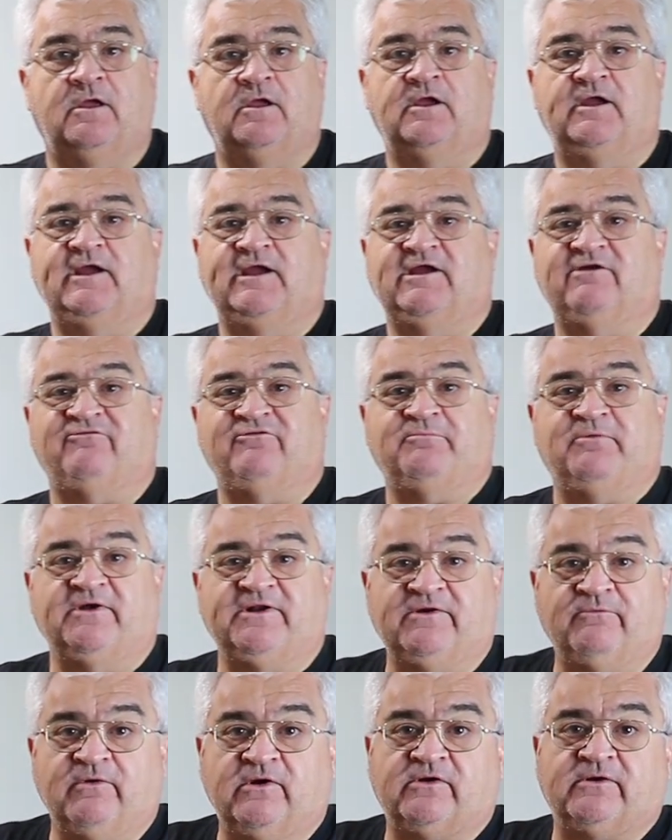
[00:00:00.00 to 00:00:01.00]
Hey
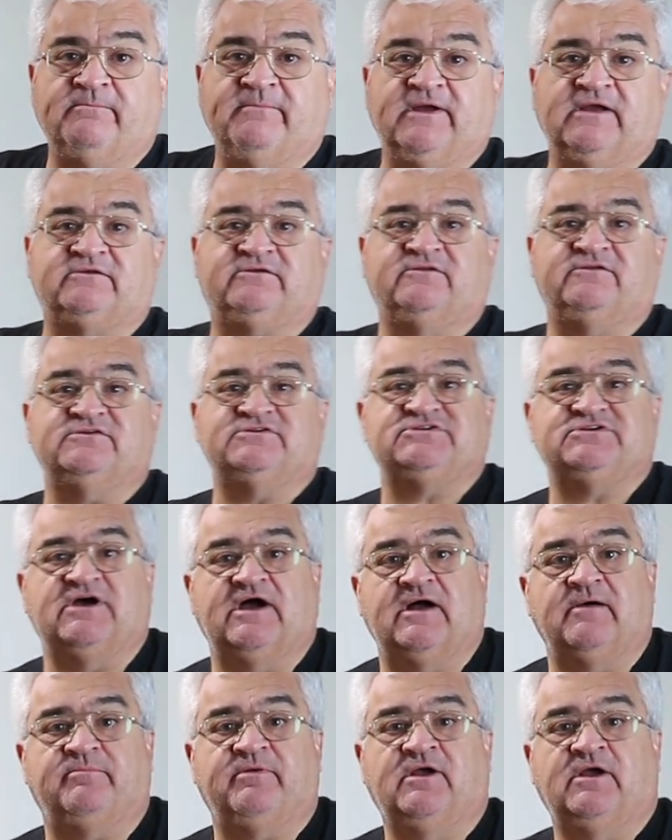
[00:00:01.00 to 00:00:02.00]
everybody, welcome back to the
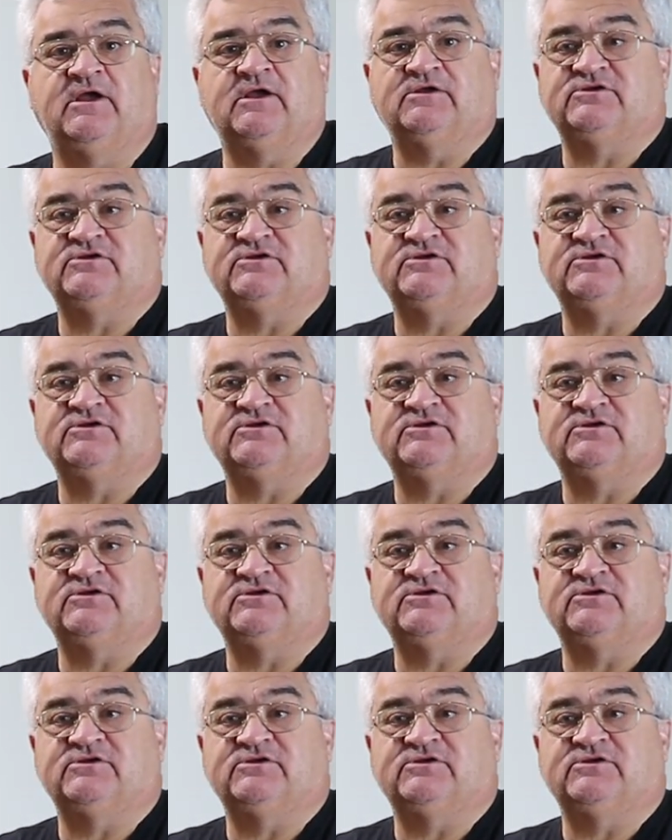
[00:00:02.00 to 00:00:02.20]
shop.